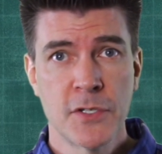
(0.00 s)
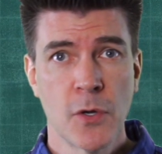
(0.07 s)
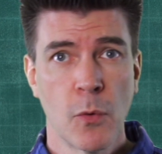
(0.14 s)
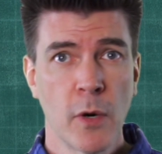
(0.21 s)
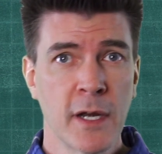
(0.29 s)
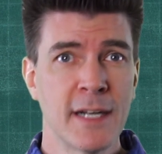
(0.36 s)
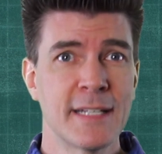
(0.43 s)

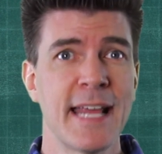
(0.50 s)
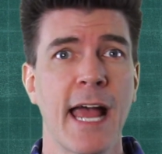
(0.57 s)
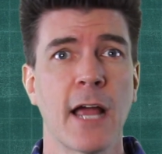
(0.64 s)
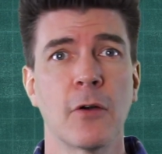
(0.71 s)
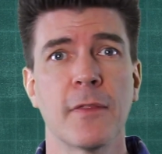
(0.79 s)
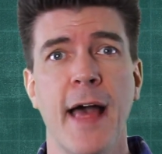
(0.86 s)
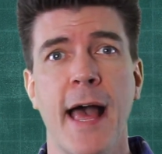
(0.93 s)
so we're going to
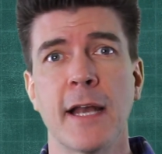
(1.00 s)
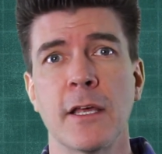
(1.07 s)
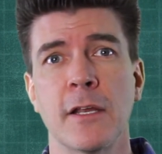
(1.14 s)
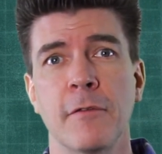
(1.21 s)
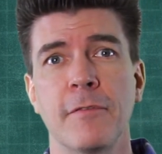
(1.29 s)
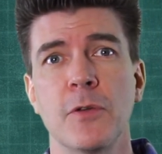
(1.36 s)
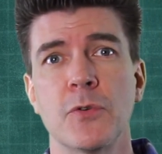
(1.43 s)
tackle that
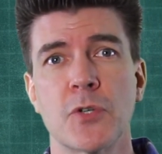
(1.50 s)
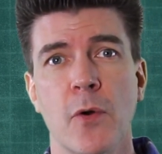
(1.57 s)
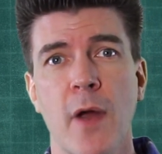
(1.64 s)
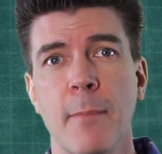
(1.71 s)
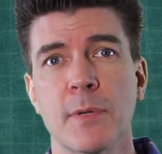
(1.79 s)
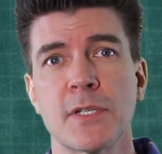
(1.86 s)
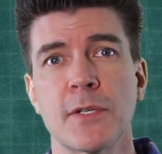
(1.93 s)
in a
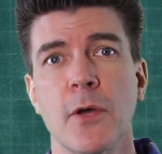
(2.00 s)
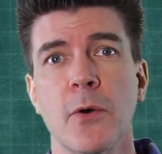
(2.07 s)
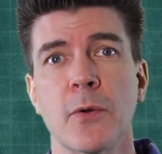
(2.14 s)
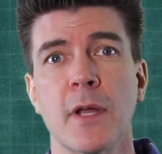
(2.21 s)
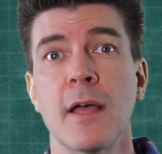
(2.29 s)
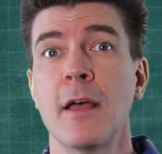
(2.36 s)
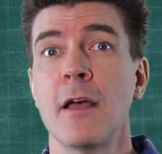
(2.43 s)
future
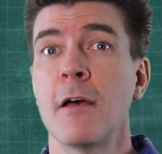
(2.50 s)
episode.